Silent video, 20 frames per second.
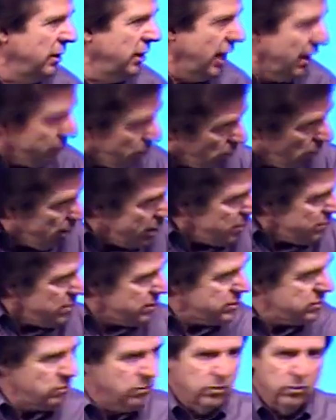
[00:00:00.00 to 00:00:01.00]
Every one of
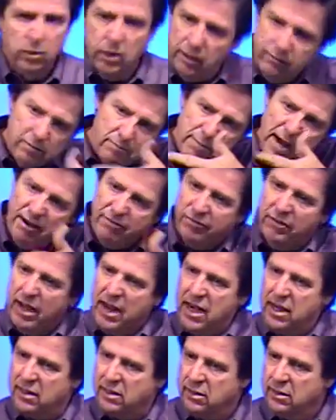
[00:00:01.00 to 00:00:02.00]
us, we're living by
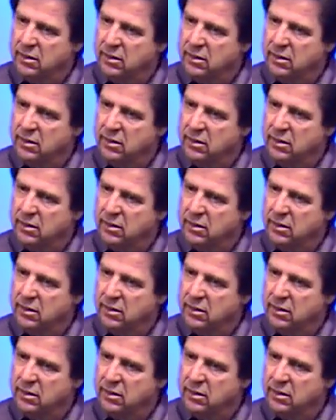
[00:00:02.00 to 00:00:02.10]
faith.